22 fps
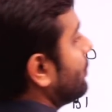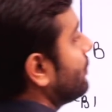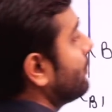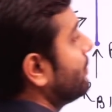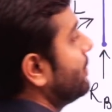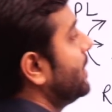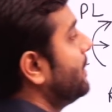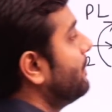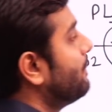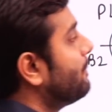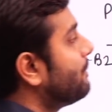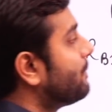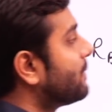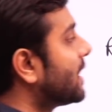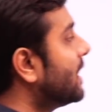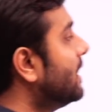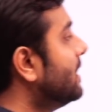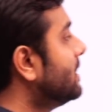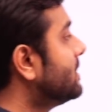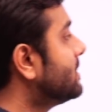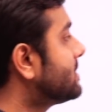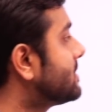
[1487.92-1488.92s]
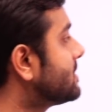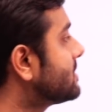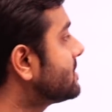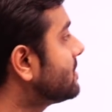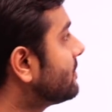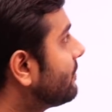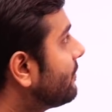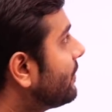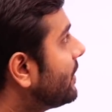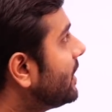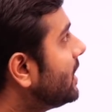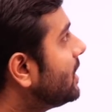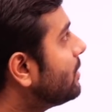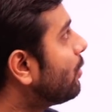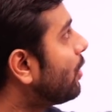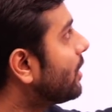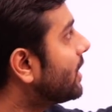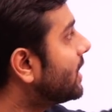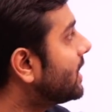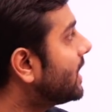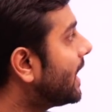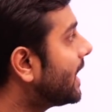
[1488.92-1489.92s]
of B. This is the free
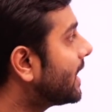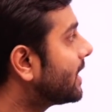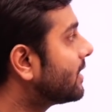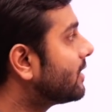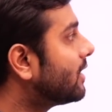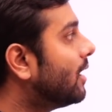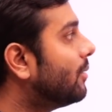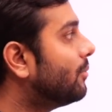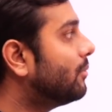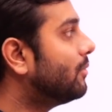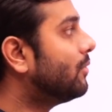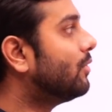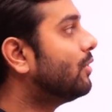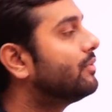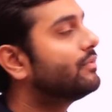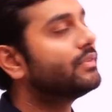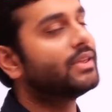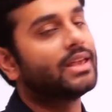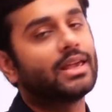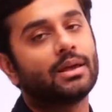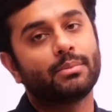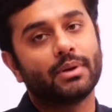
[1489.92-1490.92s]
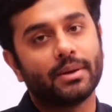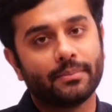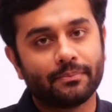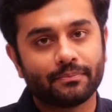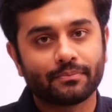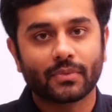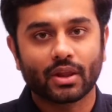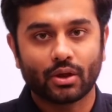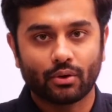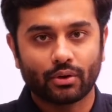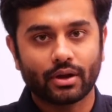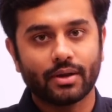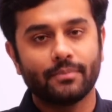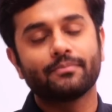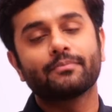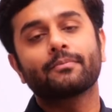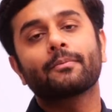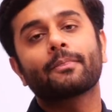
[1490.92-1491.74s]
body diagram of AB, okay?